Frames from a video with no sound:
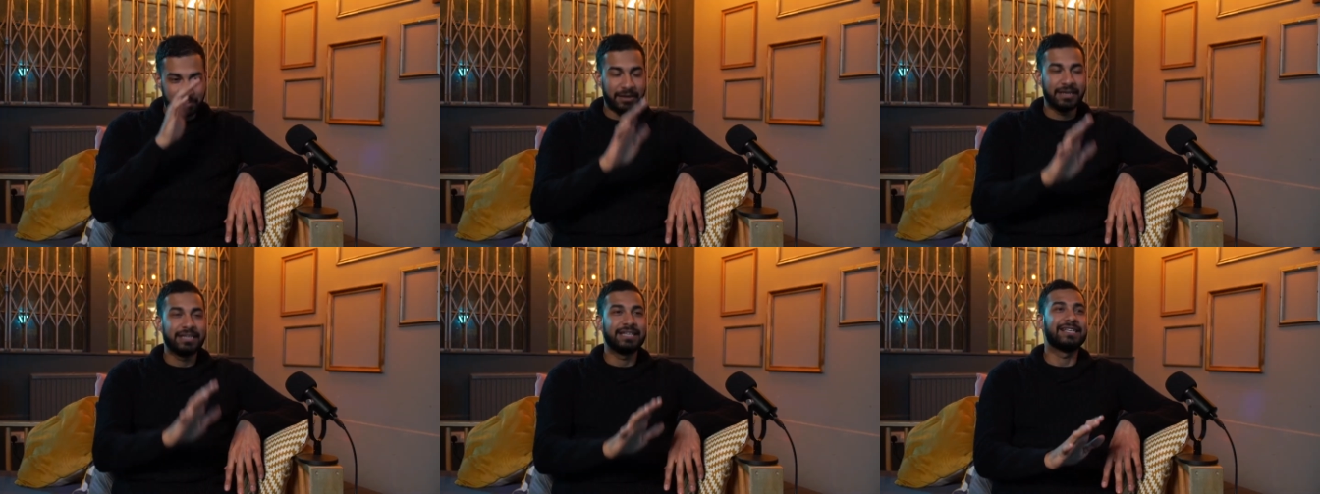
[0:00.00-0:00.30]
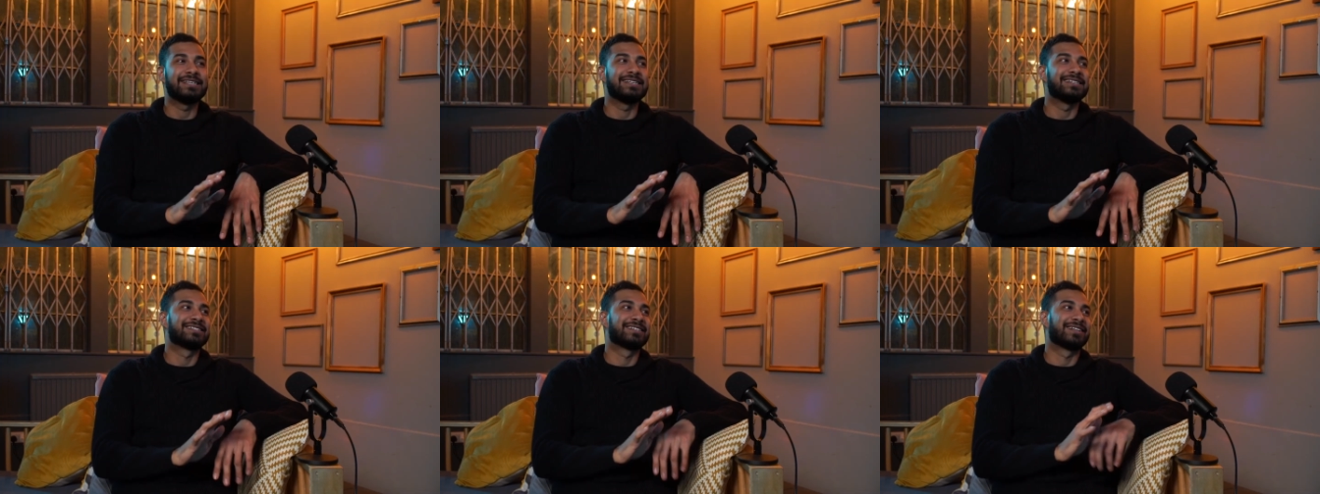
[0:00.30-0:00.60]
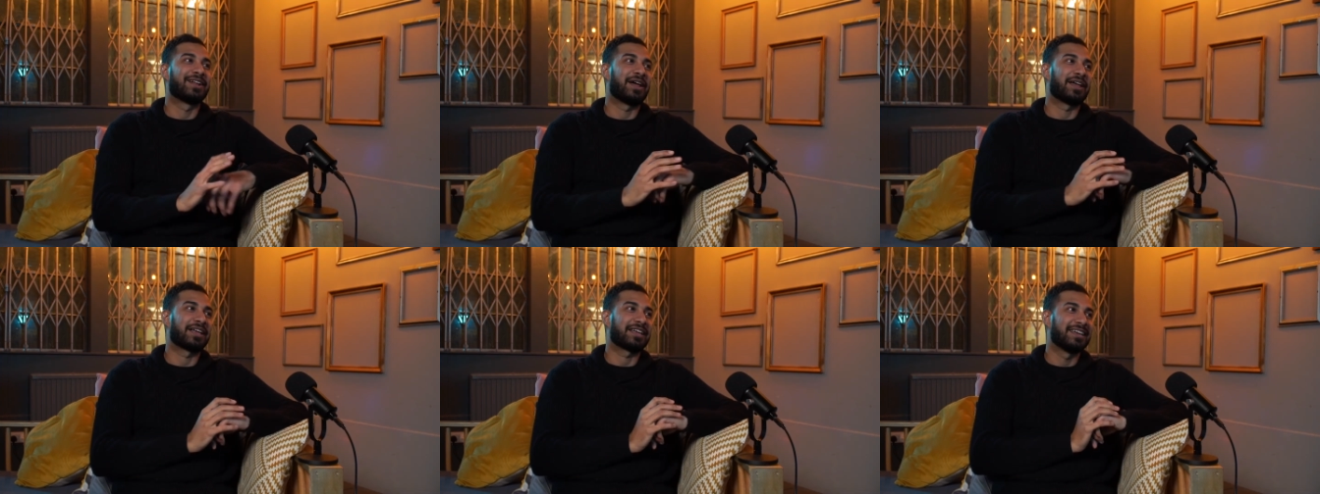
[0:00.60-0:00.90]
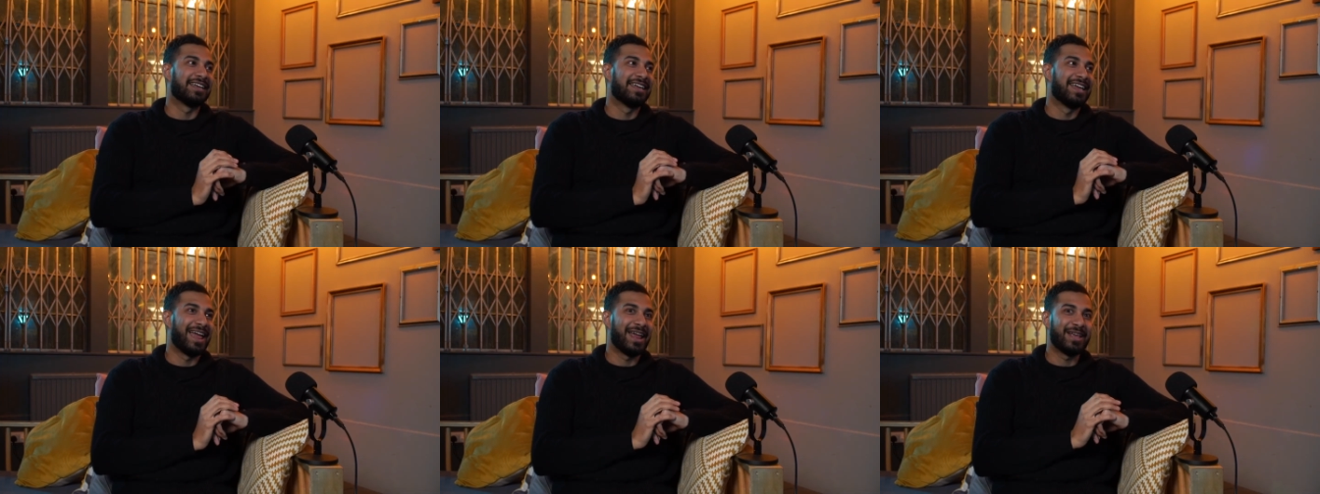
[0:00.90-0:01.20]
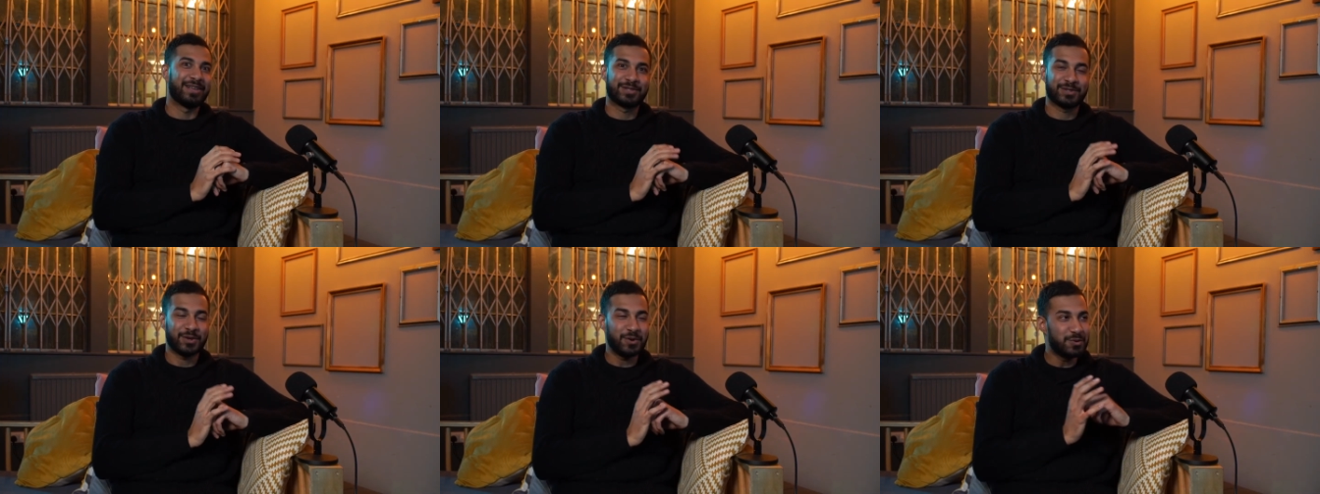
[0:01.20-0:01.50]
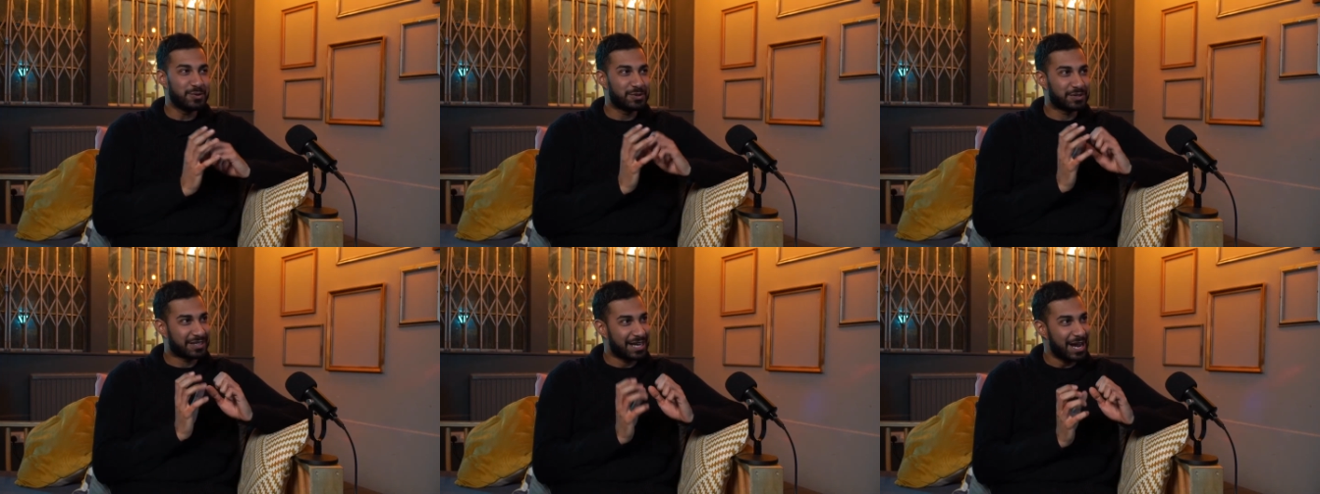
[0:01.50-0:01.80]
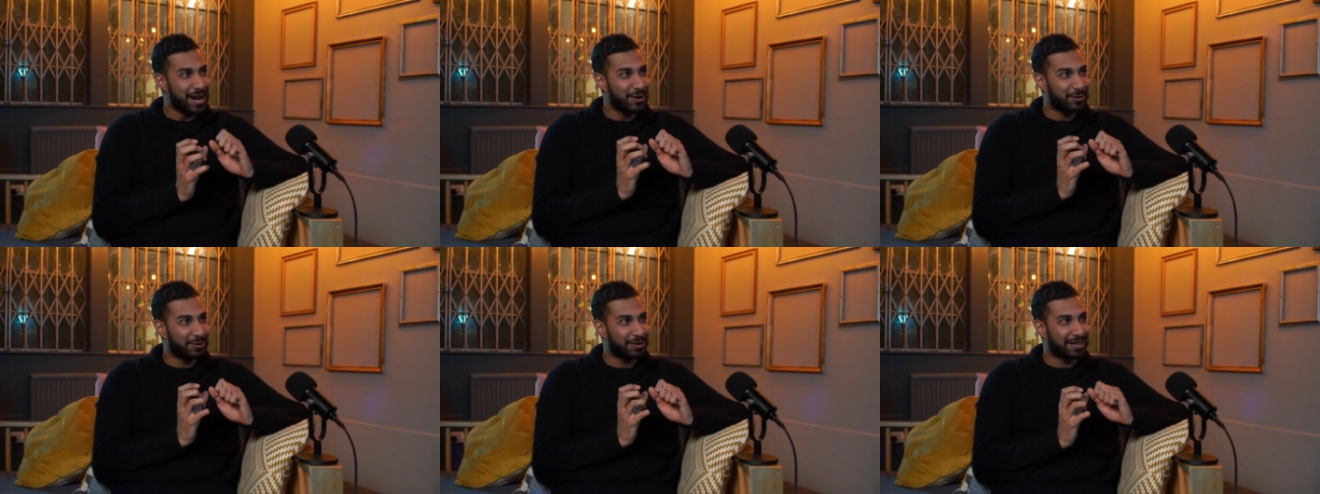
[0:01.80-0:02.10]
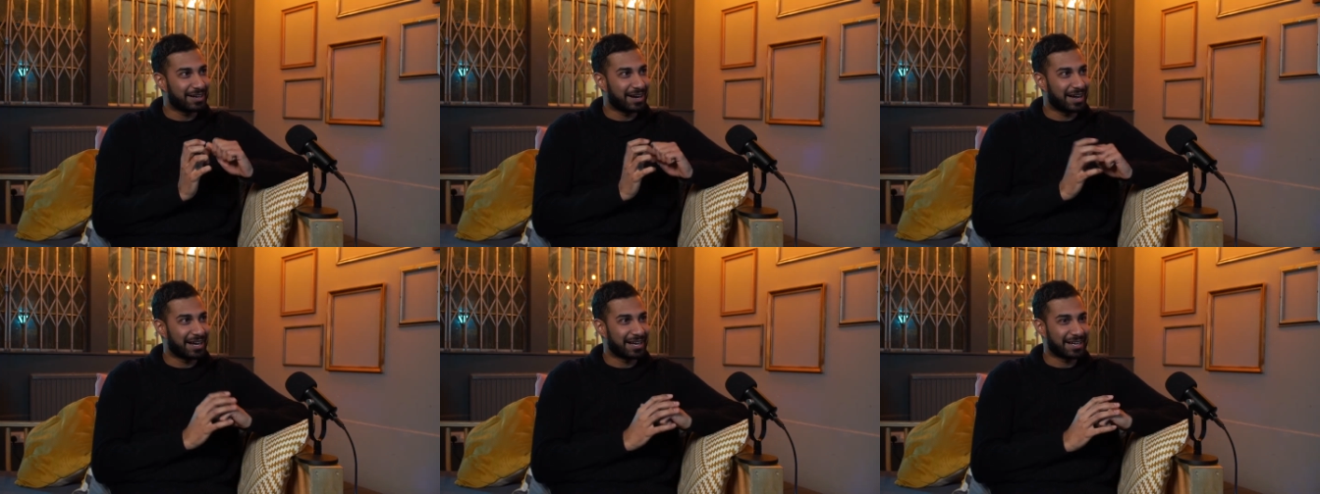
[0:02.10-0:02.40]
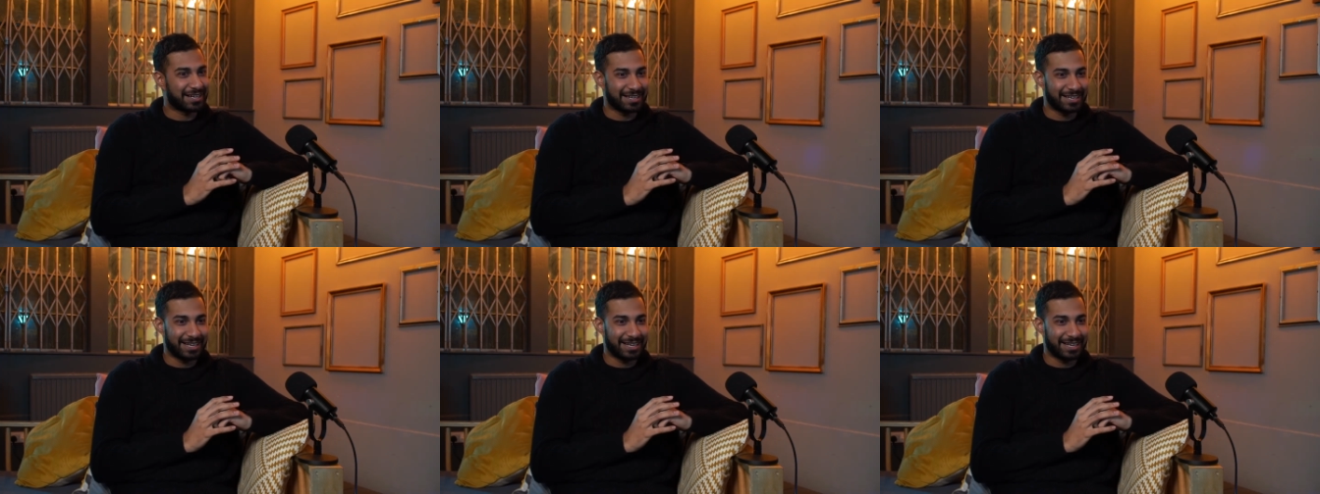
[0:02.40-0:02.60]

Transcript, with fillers: please, like, it's so scary. Like,